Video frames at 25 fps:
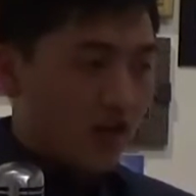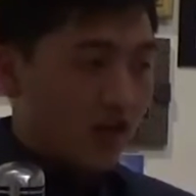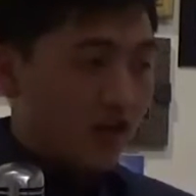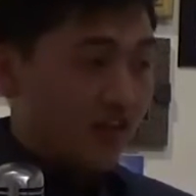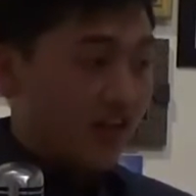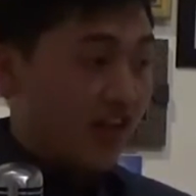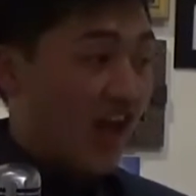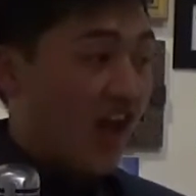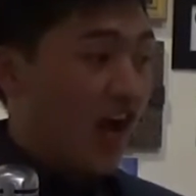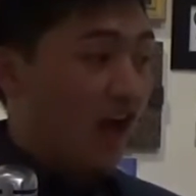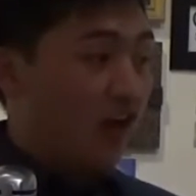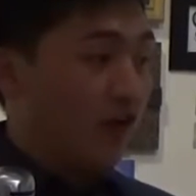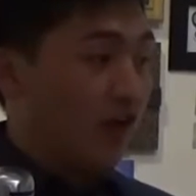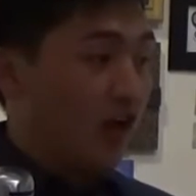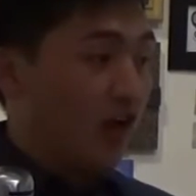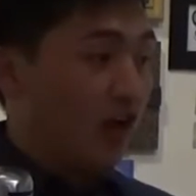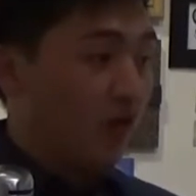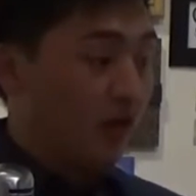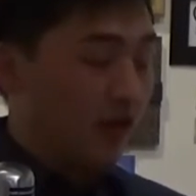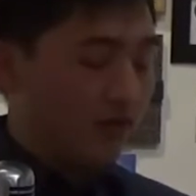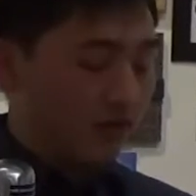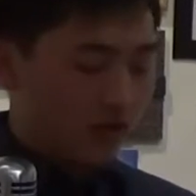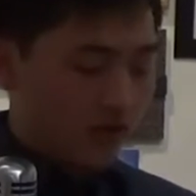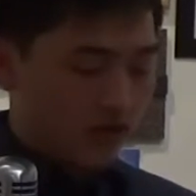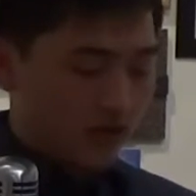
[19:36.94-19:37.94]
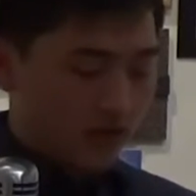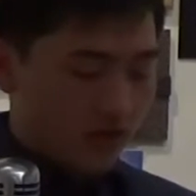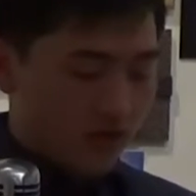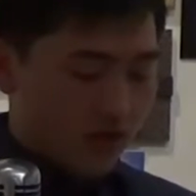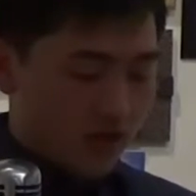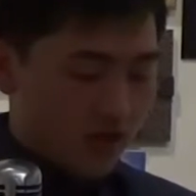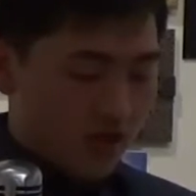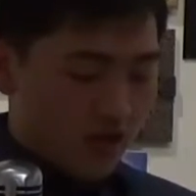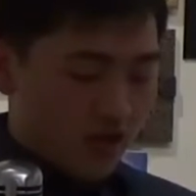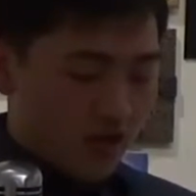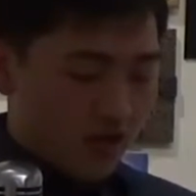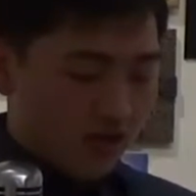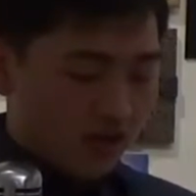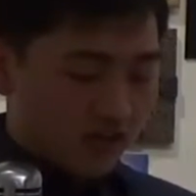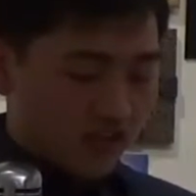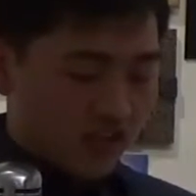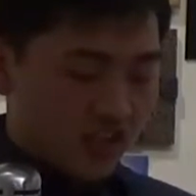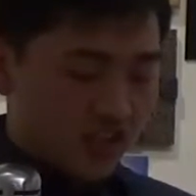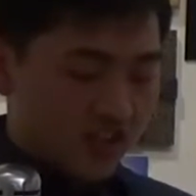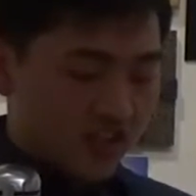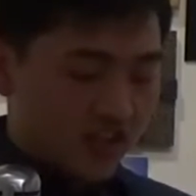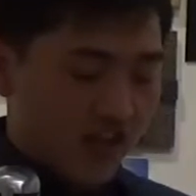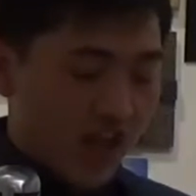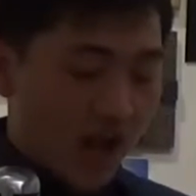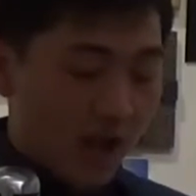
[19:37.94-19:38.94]
Now, however,
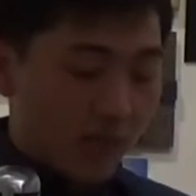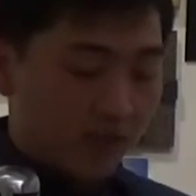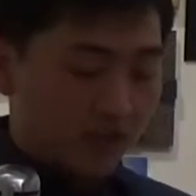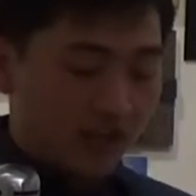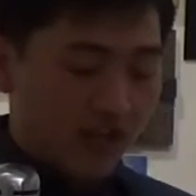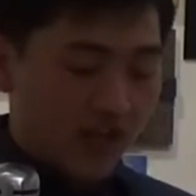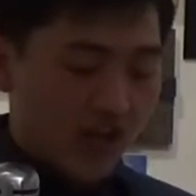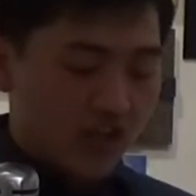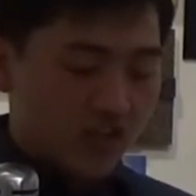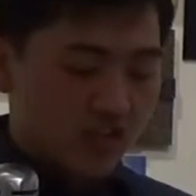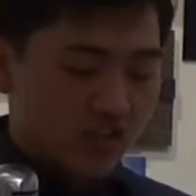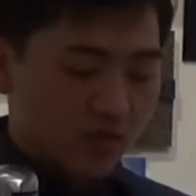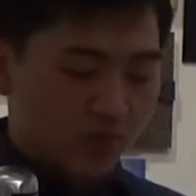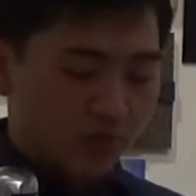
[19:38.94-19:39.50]
this application